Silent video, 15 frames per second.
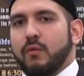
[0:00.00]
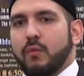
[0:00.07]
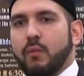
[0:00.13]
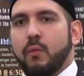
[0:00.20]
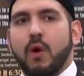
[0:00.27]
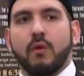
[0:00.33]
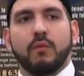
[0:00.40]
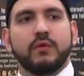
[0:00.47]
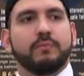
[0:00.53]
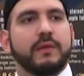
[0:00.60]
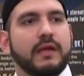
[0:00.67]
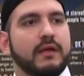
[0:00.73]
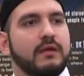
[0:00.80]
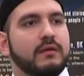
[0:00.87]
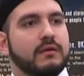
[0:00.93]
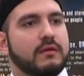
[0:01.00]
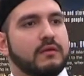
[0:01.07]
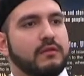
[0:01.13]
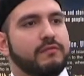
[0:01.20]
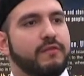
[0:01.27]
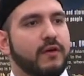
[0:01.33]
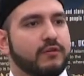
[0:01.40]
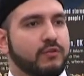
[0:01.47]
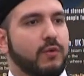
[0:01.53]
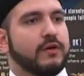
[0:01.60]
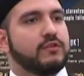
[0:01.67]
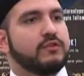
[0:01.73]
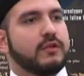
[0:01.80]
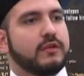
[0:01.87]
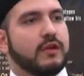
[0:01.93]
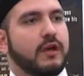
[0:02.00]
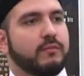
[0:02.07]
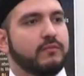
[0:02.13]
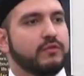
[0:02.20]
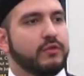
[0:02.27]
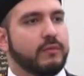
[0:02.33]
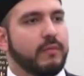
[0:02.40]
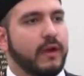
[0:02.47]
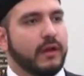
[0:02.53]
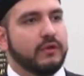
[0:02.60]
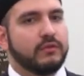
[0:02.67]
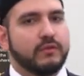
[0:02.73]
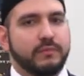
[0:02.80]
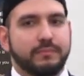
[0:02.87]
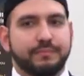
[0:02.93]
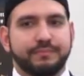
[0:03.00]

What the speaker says: what would be the first question that comes to your mind?